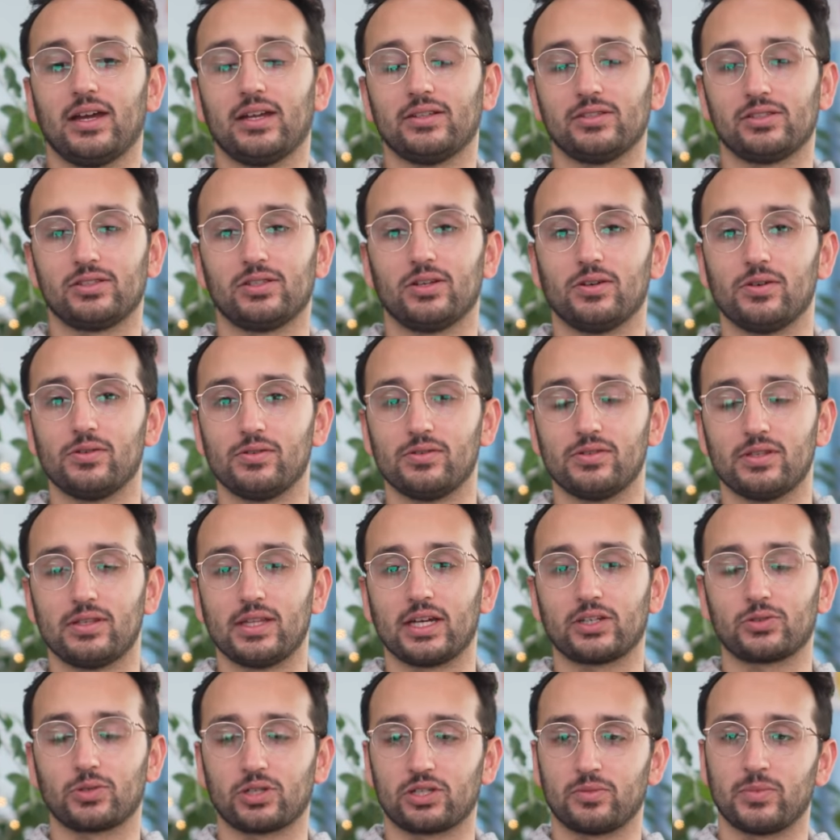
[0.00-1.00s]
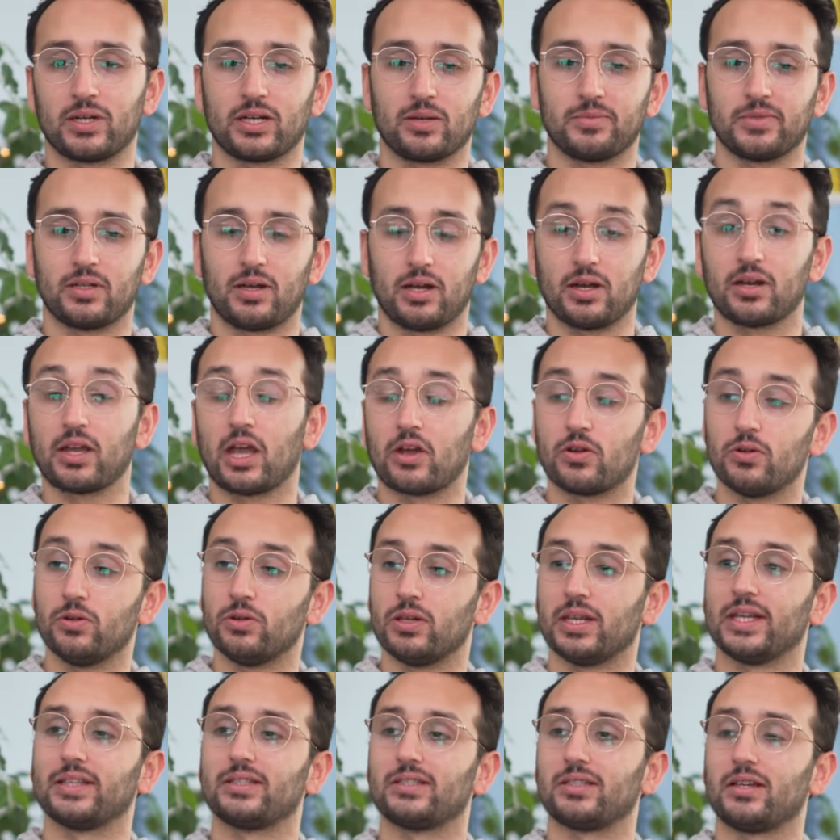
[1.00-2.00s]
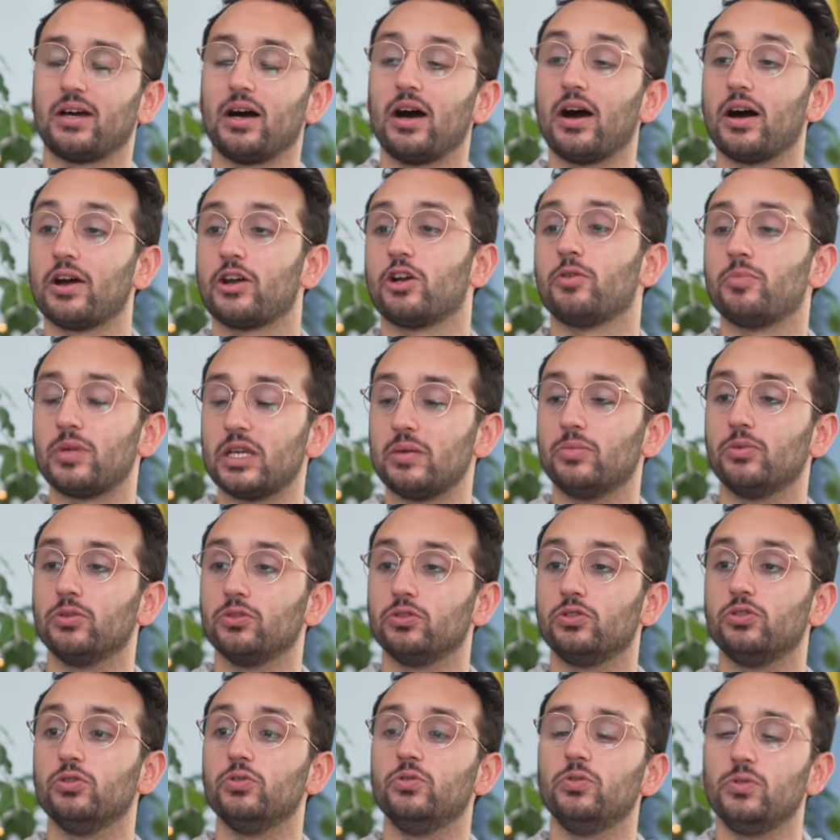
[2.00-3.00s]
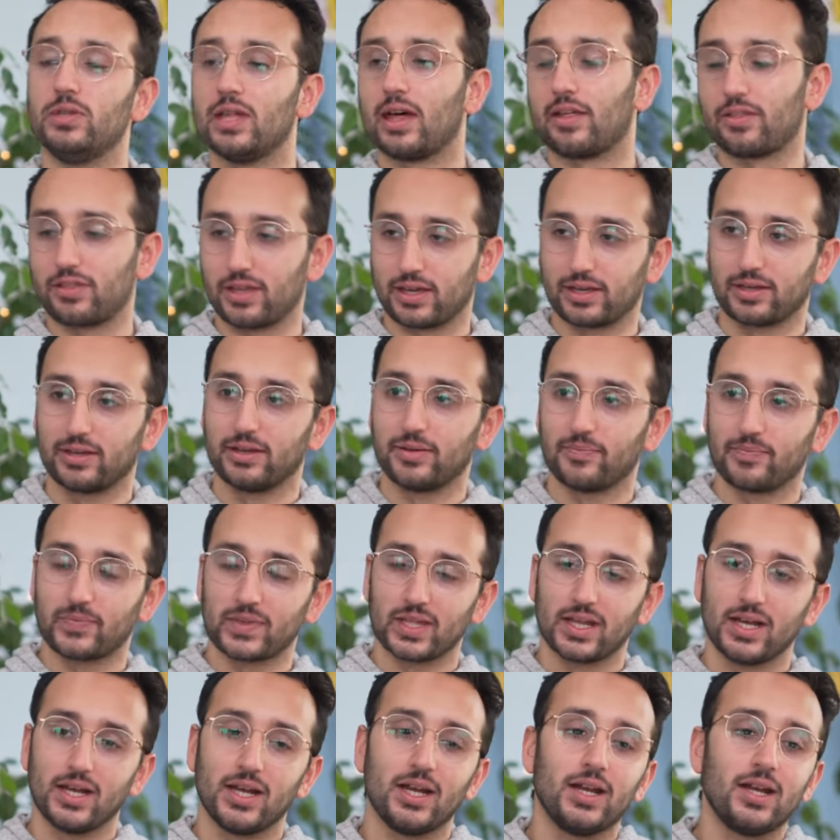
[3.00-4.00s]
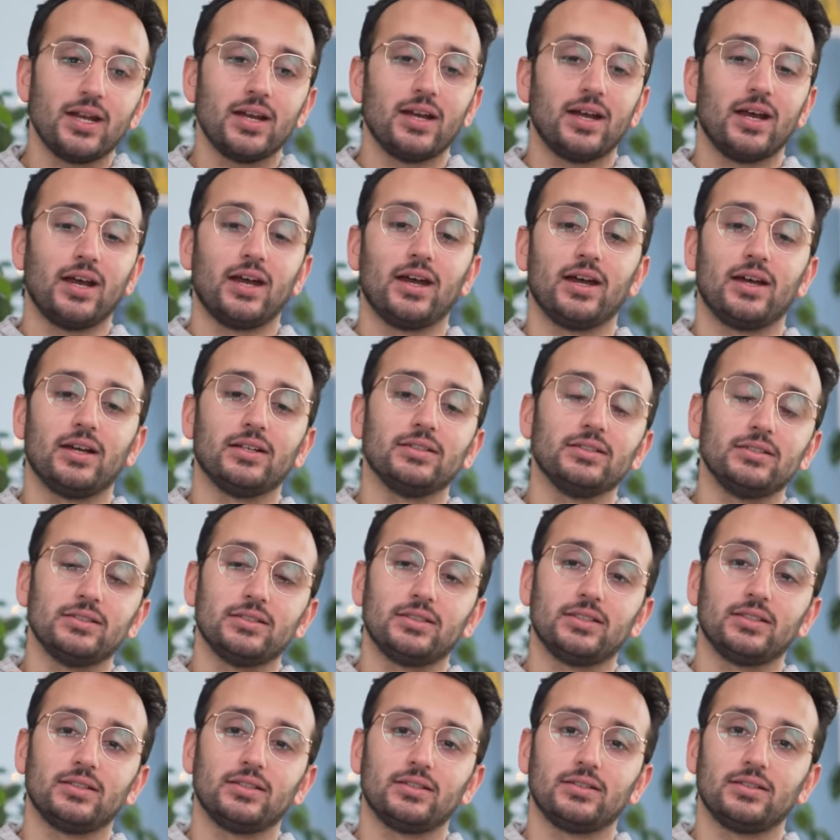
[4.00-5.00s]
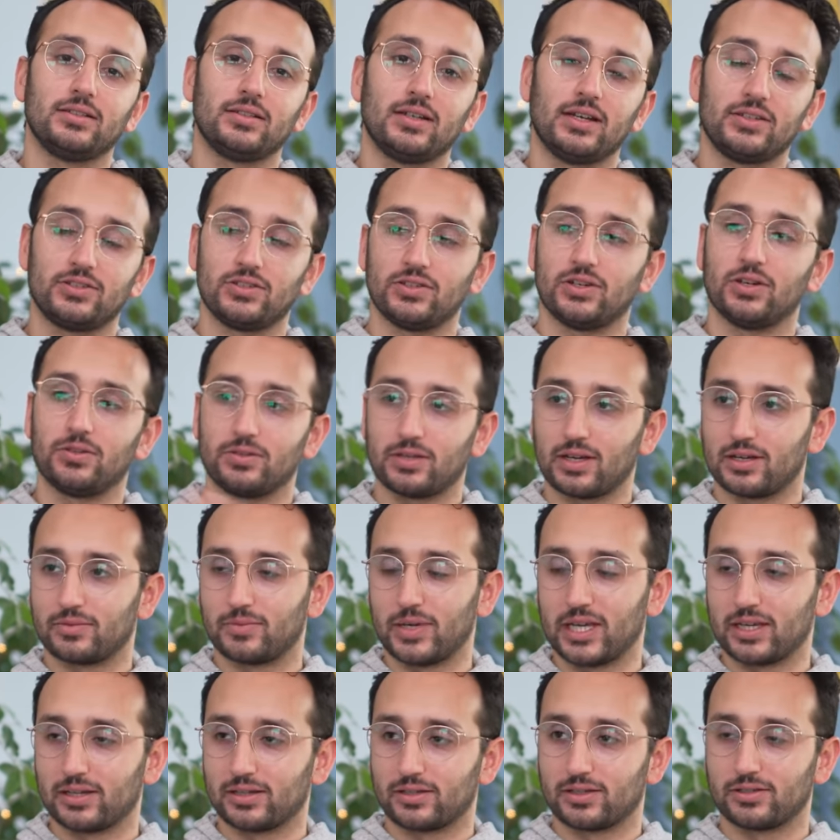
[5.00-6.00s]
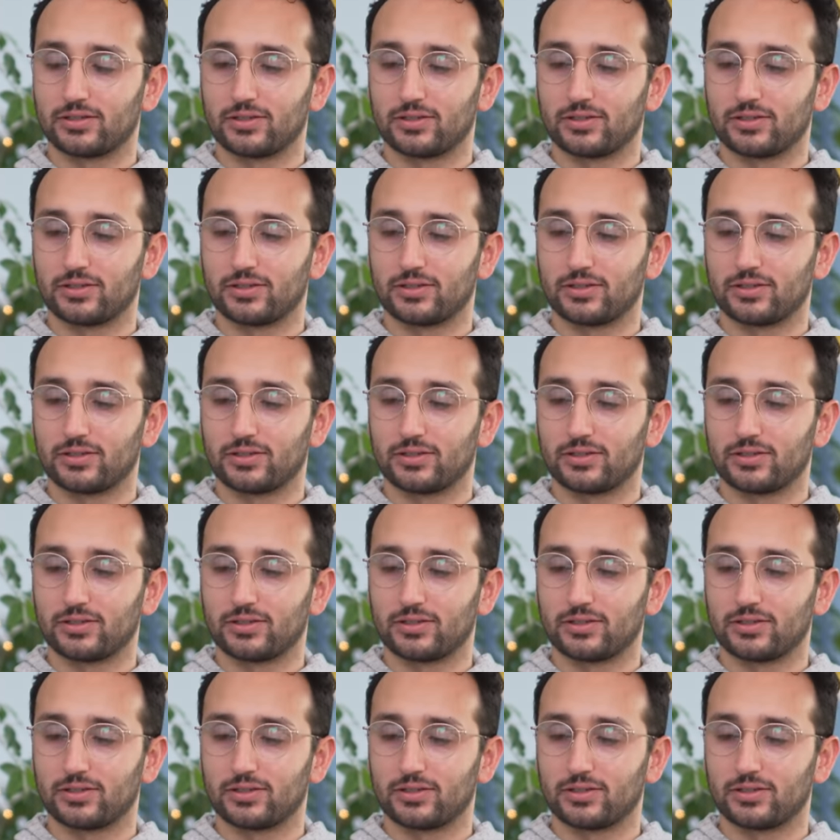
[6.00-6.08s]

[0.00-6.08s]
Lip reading: And so the next question becomes like, okay, cool, let's hire people to do that thing. And as you know, like being